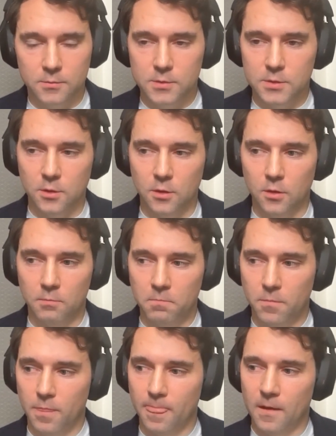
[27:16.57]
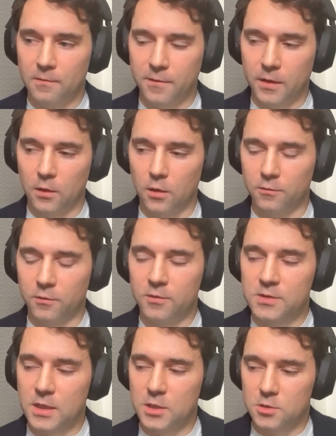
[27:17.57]
So I think a lot of
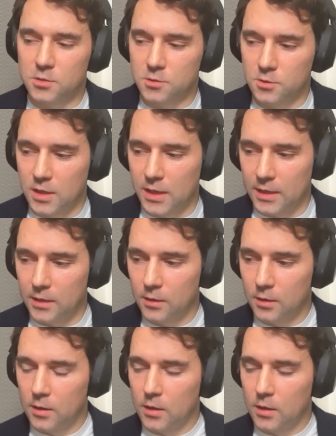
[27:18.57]
organizations today